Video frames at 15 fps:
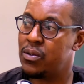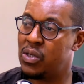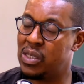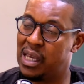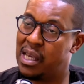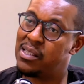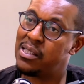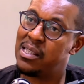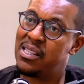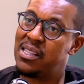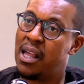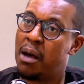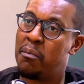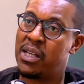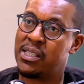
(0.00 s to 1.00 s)
yes, these
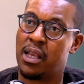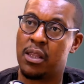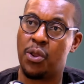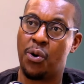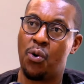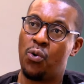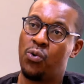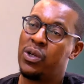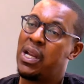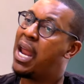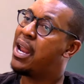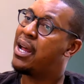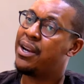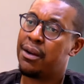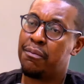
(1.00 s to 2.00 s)
numbers are thrown,
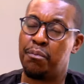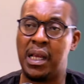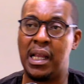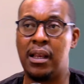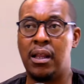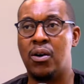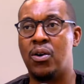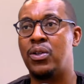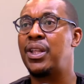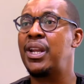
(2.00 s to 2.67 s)
900 billion,